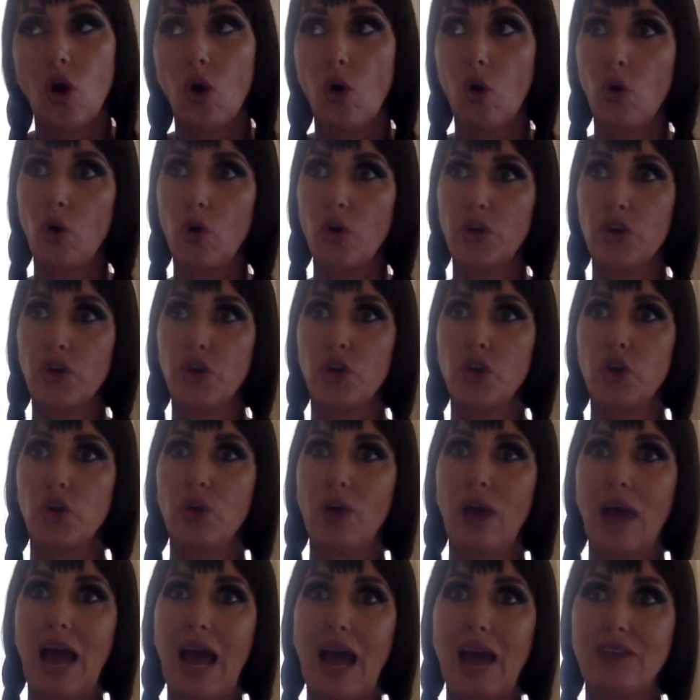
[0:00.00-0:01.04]
or you
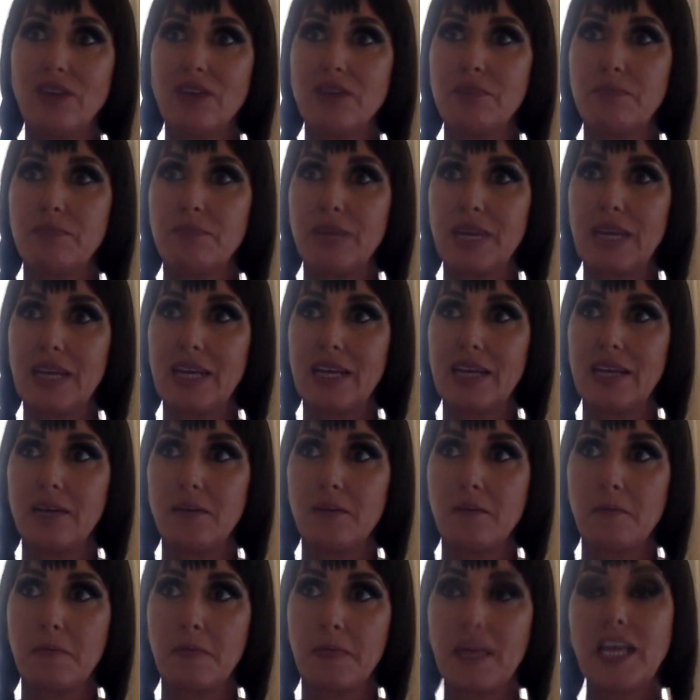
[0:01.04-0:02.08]
haven't been
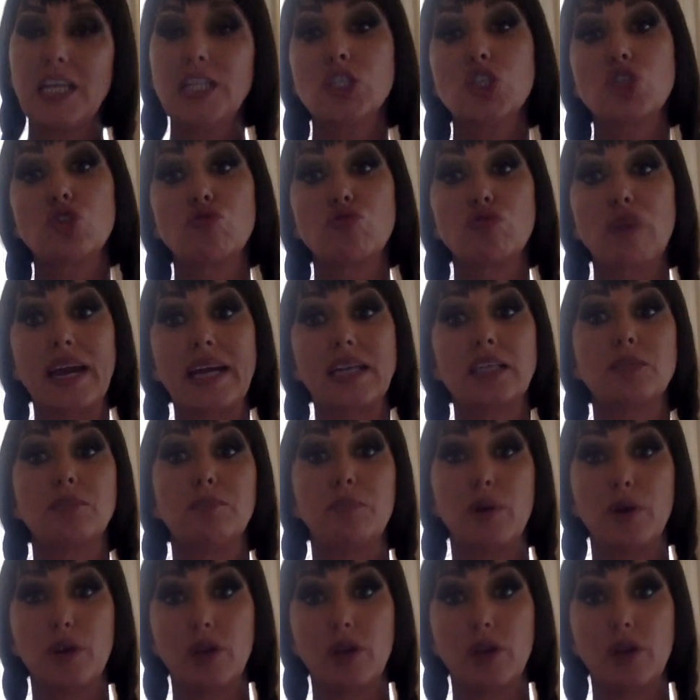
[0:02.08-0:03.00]
in direct